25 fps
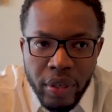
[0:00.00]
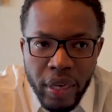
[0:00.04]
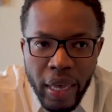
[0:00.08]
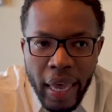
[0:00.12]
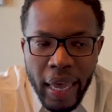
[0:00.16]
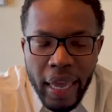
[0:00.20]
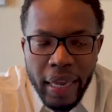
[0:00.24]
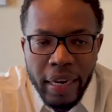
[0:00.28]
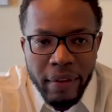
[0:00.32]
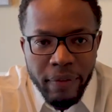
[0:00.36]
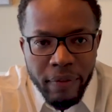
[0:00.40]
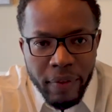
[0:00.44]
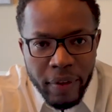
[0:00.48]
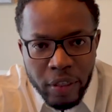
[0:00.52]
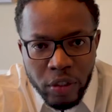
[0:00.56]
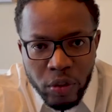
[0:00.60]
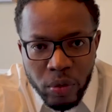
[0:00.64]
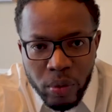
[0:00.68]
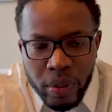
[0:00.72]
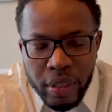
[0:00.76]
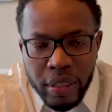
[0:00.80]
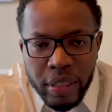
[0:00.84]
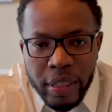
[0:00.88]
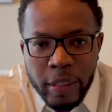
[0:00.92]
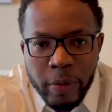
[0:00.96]
And
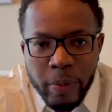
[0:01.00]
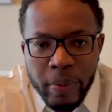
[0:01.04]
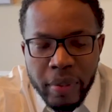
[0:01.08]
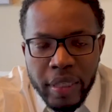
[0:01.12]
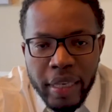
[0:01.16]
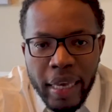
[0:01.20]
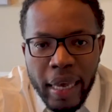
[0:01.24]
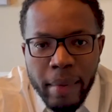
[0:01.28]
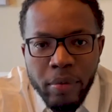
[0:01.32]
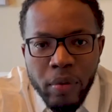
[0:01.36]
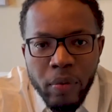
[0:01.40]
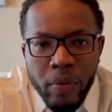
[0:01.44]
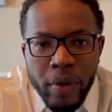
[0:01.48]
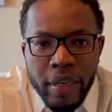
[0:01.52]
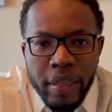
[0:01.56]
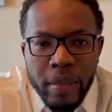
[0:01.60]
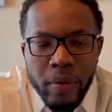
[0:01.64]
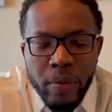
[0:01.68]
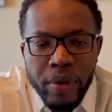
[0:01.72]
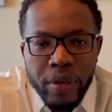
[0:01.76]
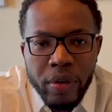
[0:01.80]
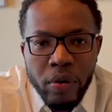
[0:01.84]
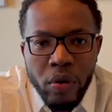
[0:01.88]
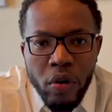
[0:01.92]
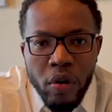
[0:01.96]
eventually this became the way that
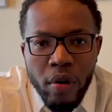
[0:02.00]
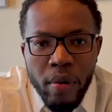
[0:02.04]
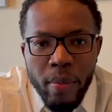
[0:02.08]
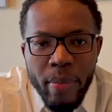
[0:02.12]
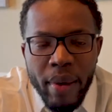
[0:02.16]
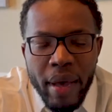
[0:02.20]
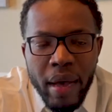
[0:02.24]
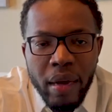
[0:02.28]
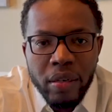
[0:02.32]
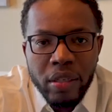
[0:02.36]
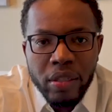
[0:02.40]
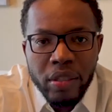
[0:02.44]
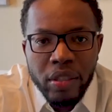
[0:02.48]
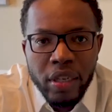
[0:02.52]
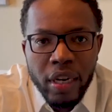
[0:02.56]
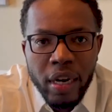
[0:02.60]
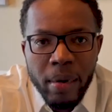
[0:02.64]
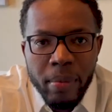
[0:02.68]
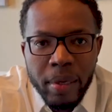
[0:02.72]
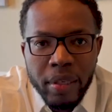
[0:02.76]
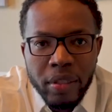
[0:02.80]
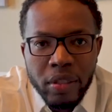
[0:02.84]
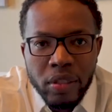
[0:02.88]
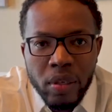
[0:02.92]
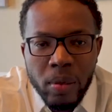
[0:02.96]
we go about
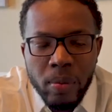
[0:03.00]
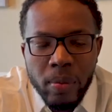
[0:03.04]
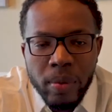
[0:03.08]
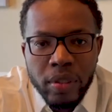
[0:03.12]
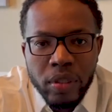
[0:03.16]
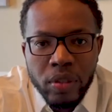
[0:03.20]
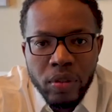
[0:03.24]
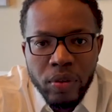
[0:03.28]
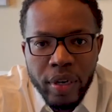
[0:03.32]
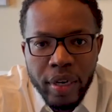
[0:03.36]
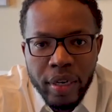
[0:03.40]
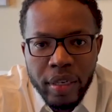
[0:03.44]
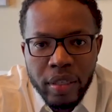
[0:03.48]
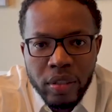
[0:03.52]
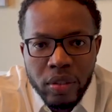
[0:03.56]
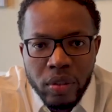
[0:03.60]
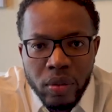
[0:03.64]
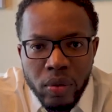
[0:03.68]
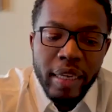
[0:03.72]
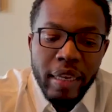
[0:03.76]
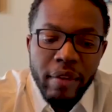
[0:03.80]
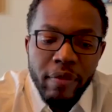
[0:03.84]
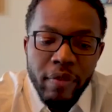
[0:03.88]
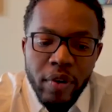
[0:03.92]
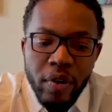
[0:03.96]
determining someone's credit score.
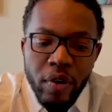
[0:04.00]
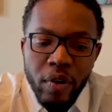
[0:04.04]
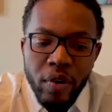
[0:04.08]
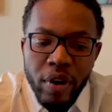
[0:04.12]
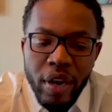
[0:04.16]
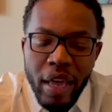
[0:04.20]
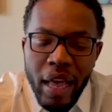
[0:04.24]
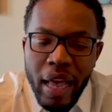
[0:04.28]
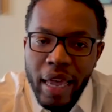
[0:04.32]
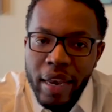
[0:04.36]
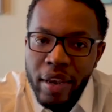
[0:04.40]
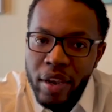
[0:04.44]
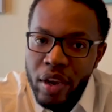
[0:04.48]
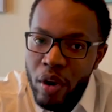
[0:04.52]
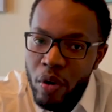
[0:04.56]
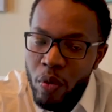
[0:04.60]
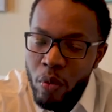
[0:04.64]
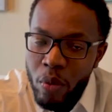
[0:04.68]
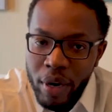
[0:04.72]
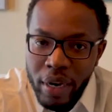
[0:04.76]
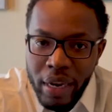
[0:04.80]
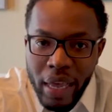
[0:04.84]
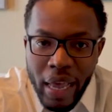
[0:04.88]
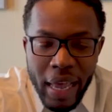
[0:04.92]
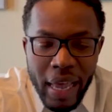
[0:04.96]
Believe it or not, no
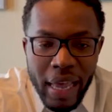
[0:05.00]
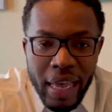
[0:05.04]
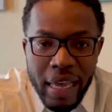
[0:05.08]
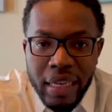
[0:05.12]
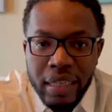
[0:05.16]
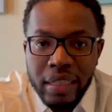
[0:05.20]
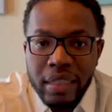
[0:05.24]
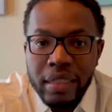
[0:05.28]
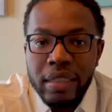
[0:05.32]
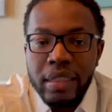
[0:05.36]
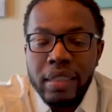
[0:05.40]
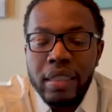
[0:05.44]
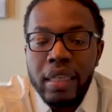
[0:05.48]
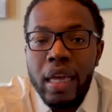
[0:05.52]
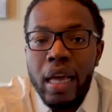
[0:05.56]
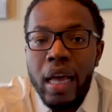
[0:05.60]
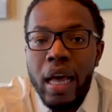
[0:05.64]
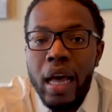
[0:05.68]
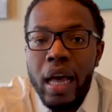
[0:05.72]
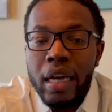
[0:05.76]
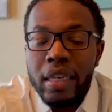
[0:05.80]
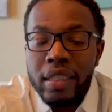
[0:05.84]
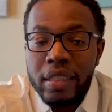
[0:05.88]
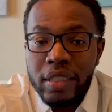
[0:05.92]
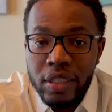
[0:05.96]
one has
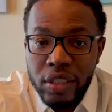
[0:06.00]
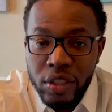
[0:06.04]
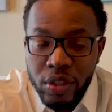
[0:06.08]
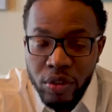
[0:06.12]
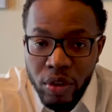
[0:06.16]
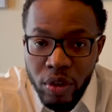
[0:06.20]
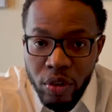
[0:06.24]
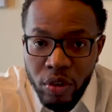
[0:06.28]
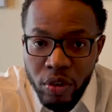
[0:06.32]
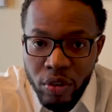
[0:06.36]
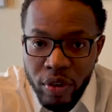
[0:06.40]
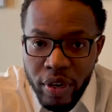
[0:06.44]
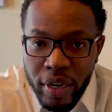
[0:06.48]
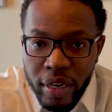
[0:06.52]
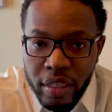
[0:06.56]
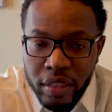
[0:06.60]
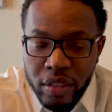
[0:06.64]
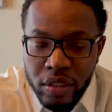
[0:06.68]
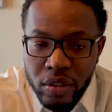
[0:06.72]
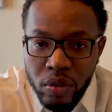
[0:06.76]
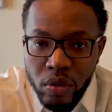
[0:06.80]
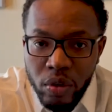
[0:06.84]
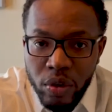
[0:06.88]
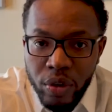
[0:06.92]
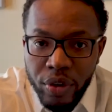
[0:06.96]
a zero credit
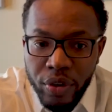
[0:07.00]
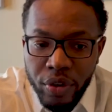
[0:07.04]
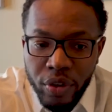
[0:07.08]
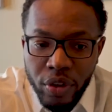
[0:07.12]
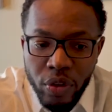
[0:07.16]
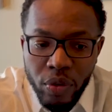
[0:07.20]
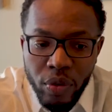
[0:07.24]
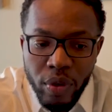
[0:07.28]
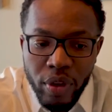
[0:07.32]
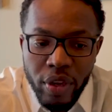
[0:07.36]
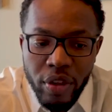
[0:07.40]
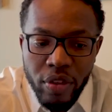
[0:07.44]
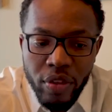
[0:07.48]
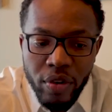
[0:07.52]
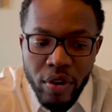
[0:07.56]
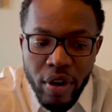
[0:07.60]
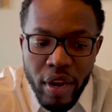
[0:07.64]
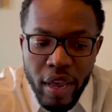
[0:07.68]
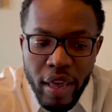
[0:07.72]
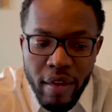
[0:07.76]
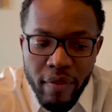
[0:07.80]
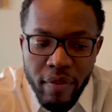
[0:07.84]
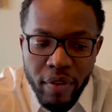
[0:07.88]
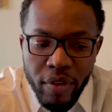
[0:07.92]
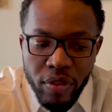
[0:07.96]
score. You either
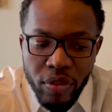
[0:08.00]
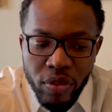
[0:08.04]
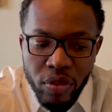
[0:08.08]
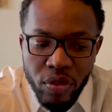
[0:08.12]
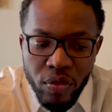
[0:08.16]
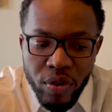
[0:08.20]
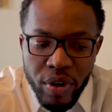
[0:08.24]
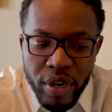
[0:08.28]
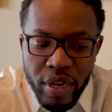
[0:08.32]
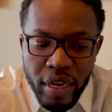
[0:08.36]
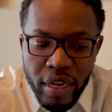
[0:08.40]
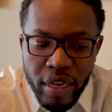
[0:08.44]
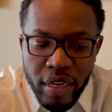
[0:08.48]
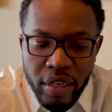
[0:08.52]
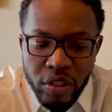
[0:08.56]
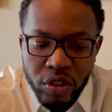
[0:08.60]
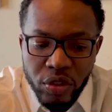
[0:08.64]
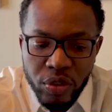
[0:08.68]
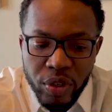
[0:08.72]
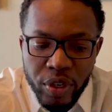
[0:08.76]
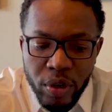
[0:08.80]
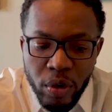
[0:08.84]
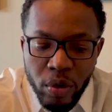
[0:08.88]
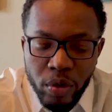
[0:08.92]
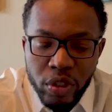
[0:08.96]
have a
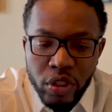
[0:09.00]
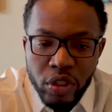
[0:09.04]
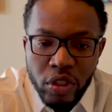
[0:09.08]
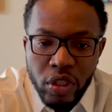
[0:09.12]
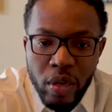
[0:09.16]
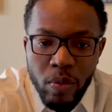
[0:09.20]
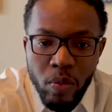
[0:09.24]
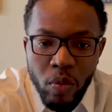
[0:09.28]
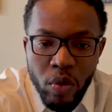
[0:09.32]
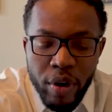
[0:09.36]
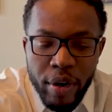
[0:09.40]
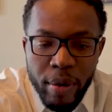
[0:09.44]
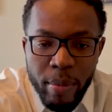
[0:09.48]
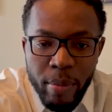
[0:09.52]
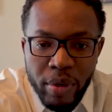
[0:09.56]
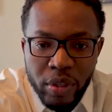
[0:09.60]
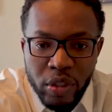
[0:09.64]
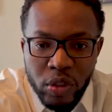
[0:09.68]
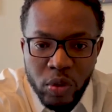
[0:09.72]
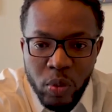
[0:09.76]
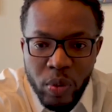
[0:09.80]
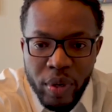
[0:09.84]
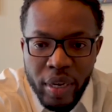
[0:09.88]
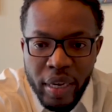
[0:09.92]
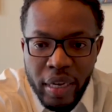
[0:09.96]
300 or somewhere
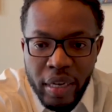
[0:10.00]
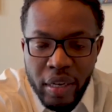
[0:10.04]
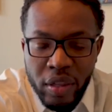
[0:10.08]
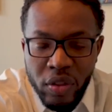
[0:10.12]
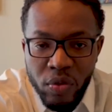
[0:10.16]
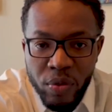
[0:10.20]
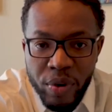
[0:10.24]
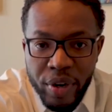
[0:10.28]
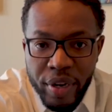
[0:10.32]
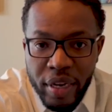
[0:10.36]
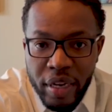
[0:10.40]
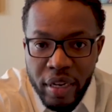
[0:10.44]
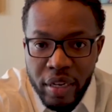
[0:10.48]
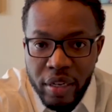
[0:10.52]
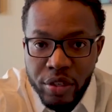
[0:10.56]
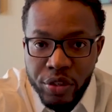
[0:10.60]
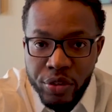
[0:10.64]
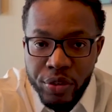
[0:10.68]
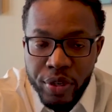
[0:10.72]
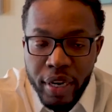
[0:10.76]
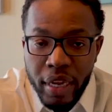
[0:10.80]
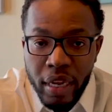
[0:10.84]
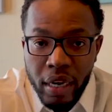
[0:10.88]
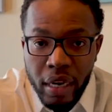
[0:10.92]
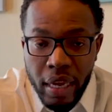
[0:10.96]
between
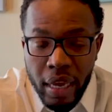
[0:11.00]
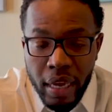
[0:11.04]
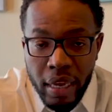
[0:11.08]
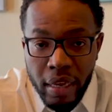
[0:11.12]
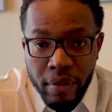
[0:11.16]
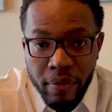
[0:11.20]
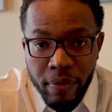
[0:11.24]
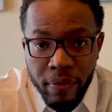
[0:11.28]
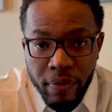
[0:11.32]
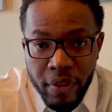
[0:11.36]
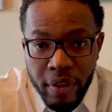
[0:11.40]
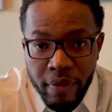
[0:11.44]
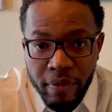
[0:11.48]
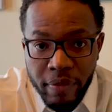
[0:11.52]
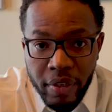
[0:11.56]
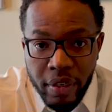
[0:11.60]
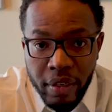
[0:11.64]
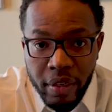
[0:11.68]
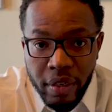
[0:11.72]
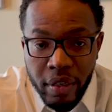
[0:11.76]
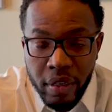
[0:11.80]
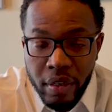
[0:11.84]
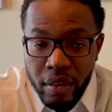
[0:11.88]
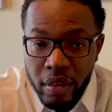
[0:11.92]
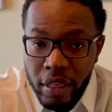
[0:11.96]
300 and
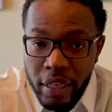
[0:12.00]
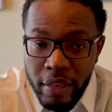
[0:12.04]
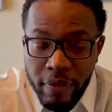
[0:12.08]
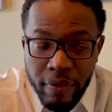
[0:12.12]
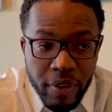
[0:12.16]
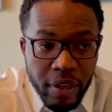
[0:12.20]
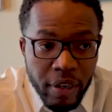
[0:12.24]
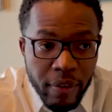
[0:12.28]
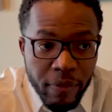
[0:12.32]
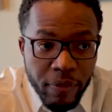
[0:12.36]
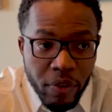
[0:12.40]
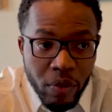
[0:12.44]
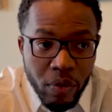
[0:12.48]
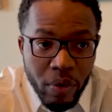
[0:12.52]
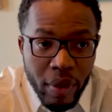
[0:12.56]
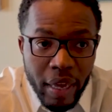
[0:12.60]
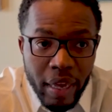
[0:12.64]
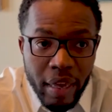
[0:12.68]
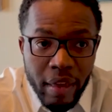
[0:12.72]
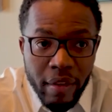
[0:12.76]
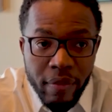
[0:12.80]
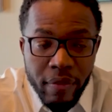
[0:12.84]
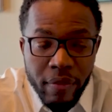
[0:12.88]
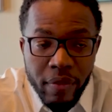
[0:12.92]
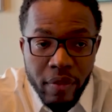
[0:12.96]
850, even if you
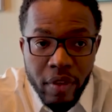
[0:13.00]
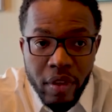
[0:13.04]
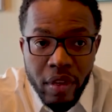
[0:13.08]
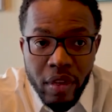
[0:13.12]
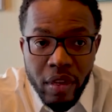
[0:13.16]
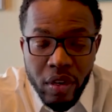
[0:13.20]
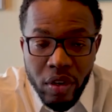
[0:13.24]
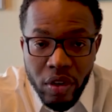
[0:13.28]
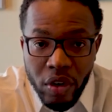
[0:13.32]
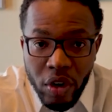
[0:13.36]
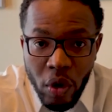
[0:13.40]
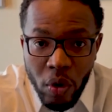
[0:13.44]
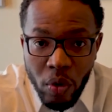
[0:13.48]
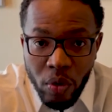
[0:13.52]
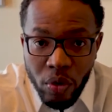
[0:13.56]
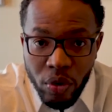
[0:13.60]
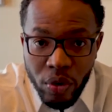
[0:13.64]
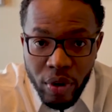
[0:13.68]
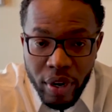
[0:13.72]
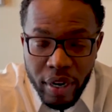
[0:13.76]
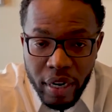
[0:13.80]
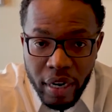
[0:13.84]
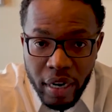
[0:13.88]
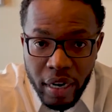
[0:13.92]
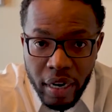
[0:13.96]
have no
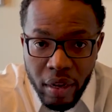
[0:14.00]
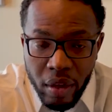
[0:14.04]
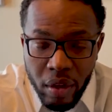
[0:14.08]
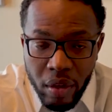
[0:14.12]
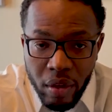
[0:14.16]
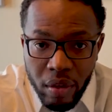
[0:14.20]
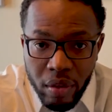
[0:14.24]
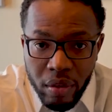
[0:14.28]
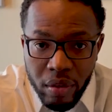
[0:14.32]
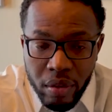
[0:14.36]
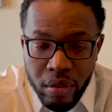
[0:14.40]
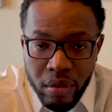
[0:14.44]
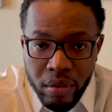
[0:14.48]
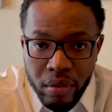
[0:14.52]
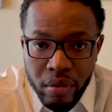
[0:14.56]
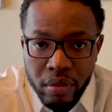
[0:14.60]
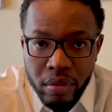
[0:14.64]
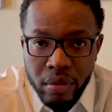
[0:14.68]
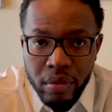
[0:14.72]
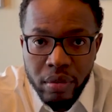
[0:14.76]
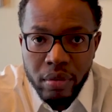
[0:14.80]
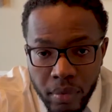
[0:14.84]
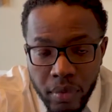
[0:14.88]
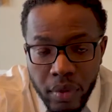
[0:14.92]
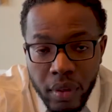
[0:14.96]
credit at all.
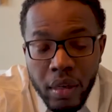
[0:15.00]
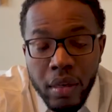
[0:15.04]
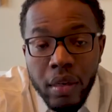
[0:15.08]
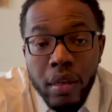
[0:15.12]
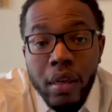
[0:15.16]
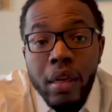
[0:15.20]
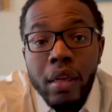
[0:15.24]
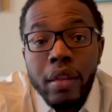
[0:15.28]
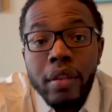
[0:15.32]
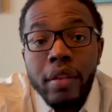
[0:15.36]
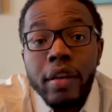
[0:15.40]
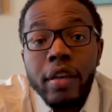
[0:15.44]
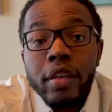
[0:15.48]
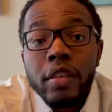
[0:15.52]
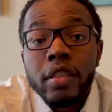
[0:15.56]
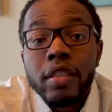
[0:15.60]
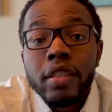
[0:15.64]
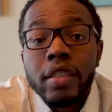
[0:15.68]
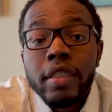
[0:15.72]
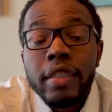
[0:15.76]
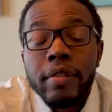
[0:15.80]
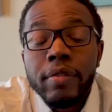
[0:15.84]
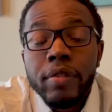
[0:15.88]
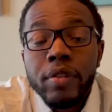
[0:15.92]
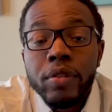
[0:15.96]
There are
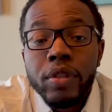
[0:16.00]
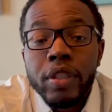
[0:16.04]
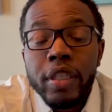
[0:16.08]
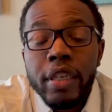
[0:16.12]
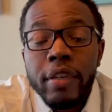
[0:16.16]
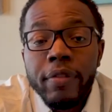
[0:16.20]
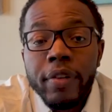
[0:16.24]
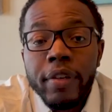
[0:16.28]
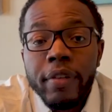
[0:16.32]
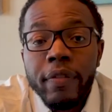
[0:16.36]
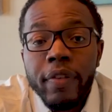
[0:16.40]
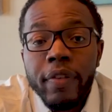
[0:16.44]
several different